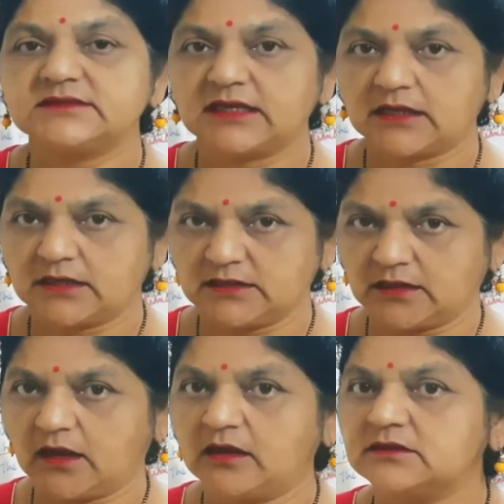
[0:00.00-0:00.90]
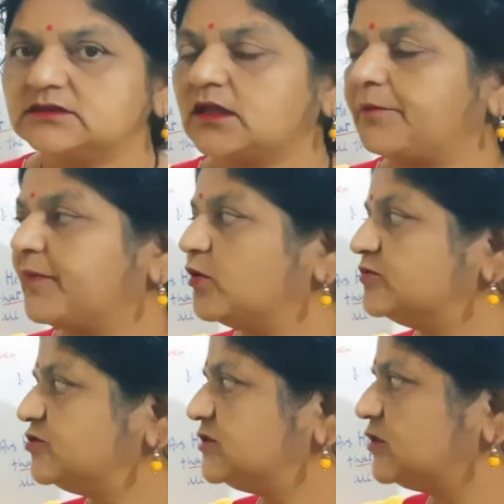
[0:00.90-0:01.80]
Here,
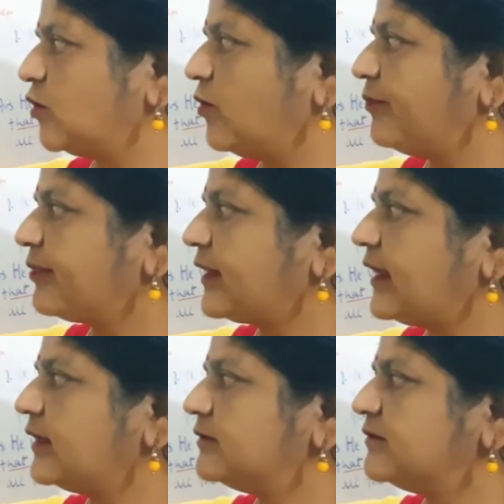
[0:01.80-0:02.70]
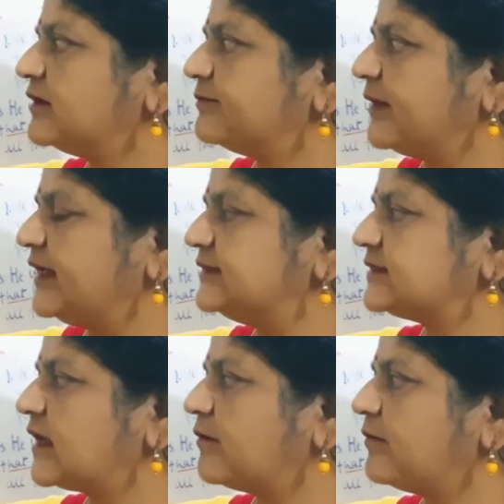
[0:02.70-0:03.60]
remove so, in its
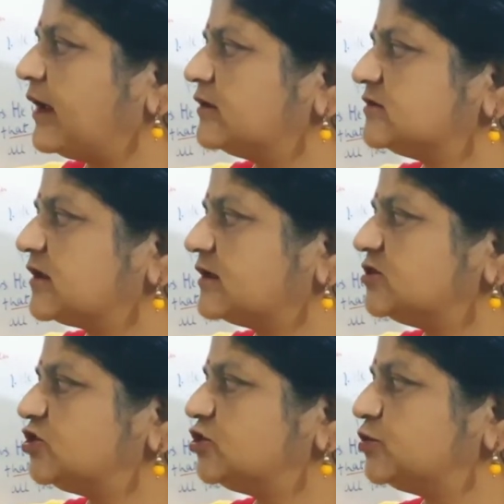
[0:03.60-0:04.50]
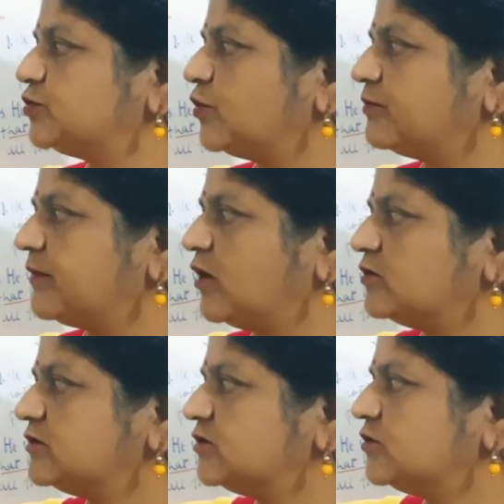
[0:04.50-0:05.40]
place you write
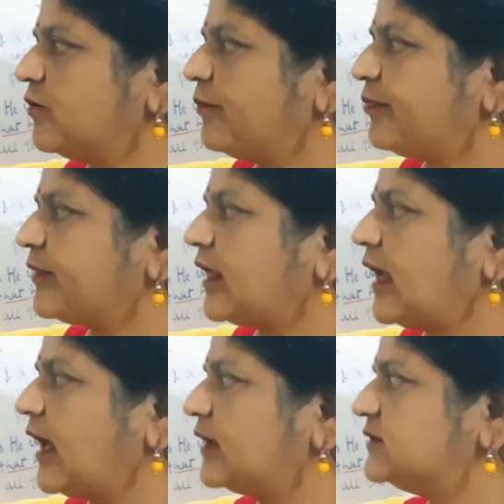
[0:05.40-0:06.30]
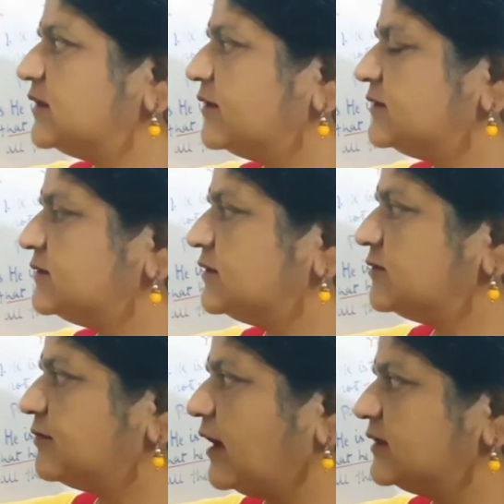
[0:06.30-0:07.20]
TOO and then the
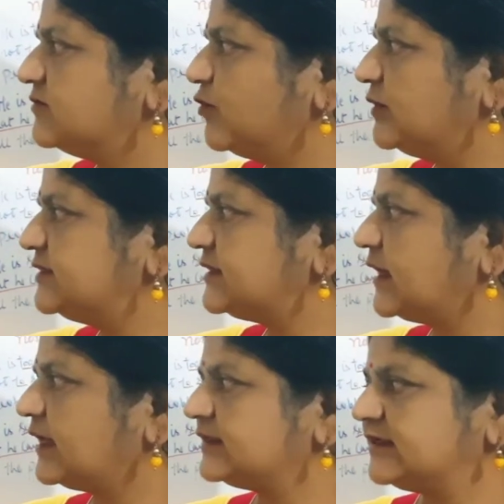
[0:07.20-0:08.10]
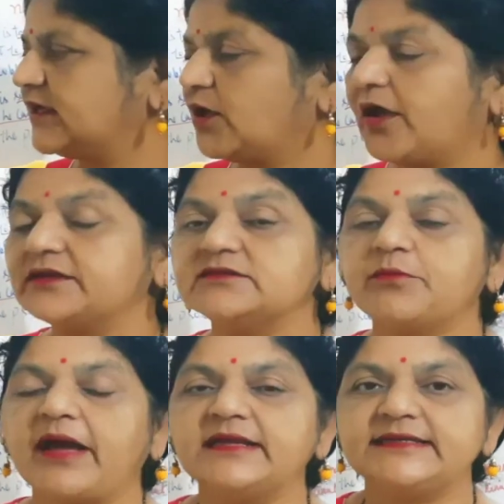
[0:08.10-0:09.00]
three words that you had
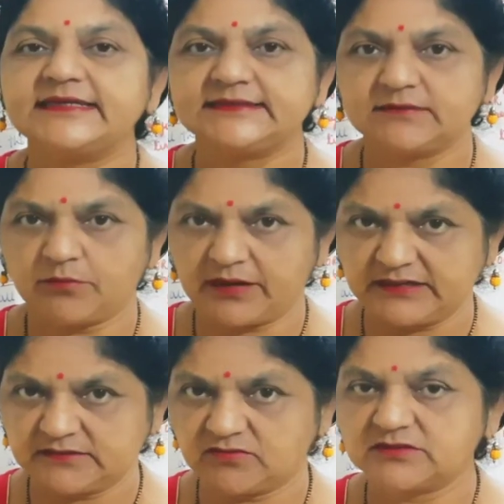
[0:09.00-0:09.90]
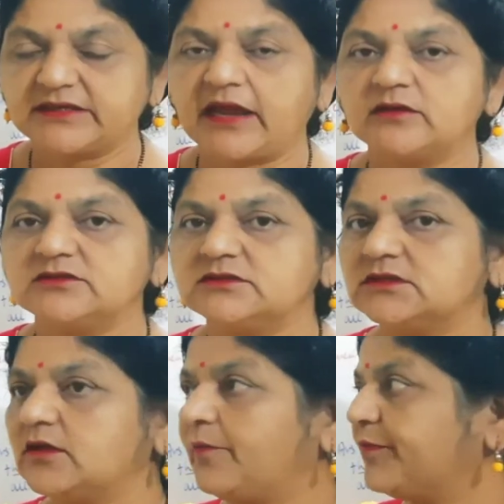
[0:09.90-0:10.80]
added in the previous
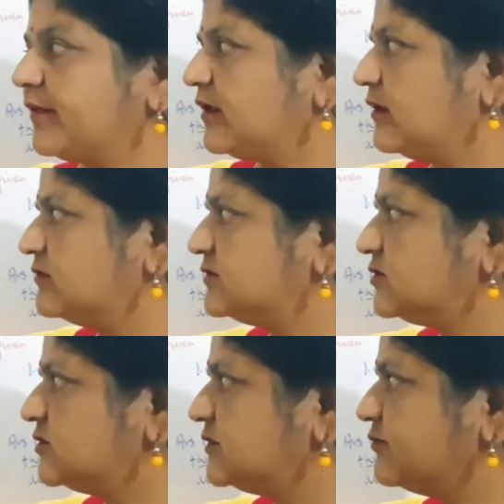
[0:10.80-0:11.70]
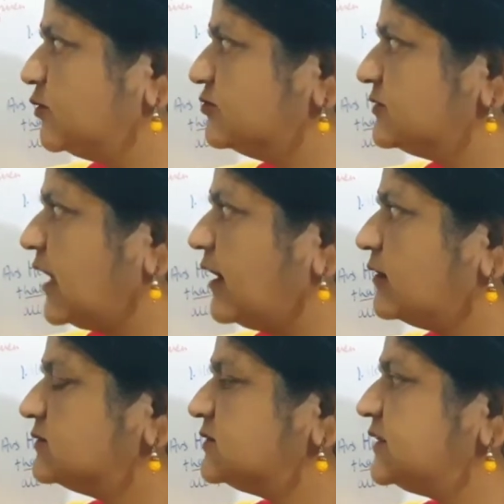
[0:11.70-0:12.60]
question, you will remove
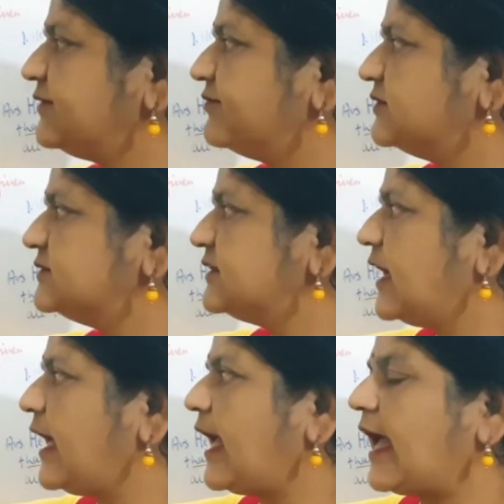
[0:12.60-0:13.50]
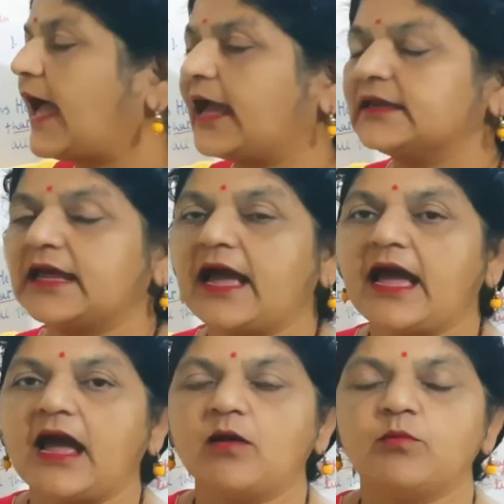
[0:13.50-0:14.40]
those three words and
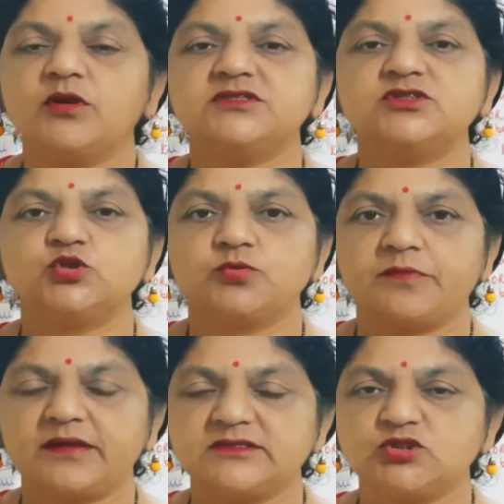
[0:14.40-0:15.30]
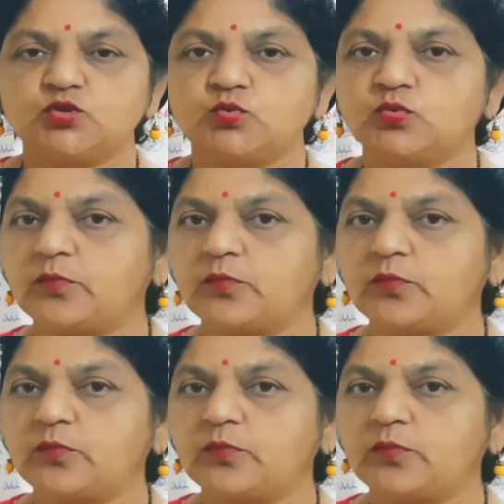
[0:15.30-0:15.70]
only put a to.